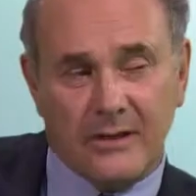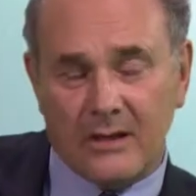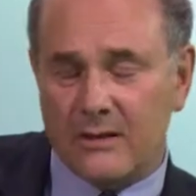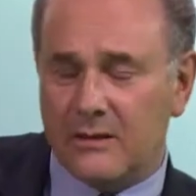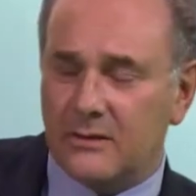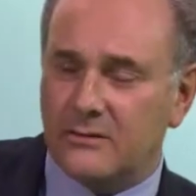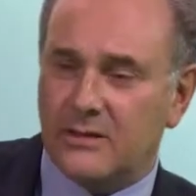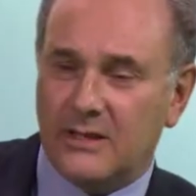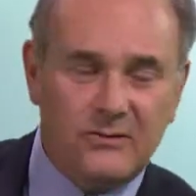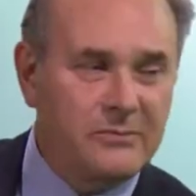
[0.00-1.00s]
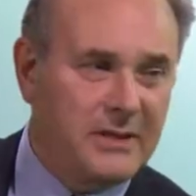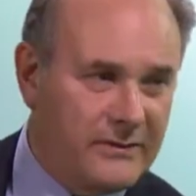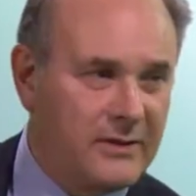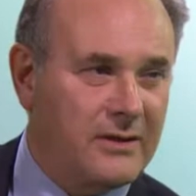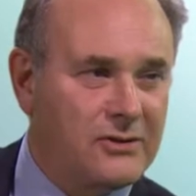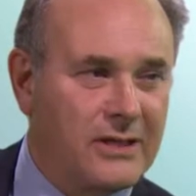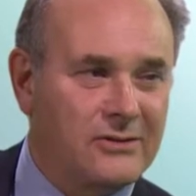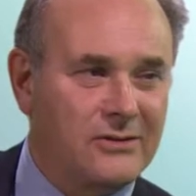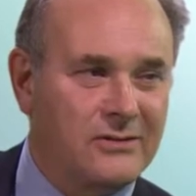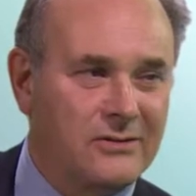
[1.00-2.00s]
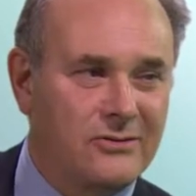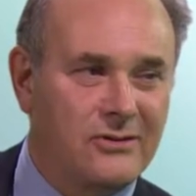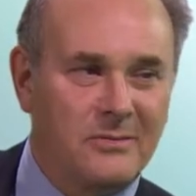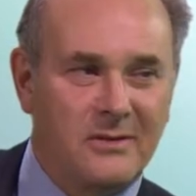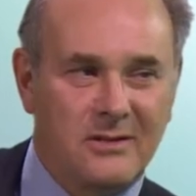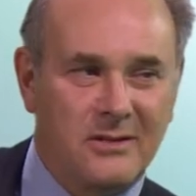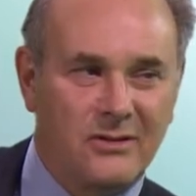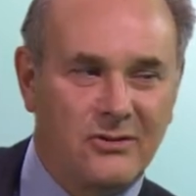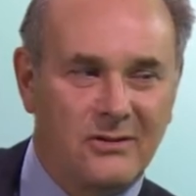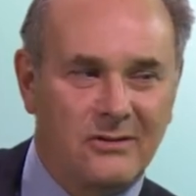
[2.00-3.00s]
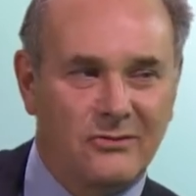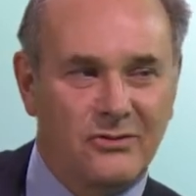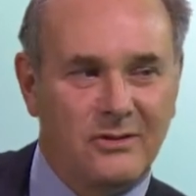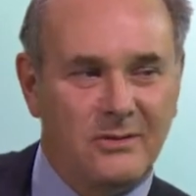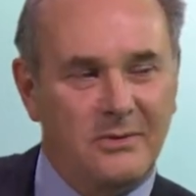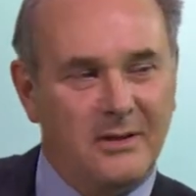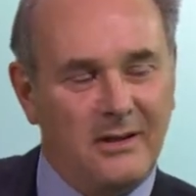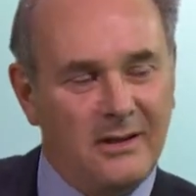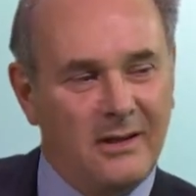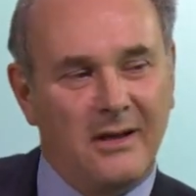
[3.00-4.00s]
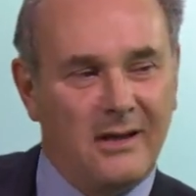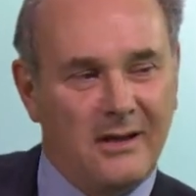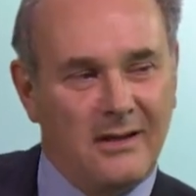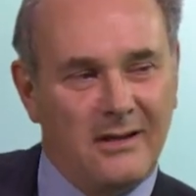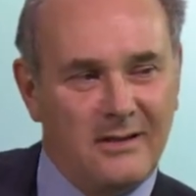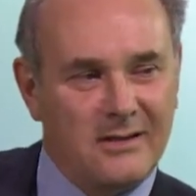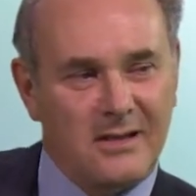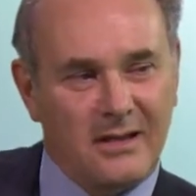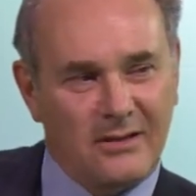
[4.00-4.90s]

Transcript: Who do you think should be giving the injections? Should it be the surgeon or should it be a nurse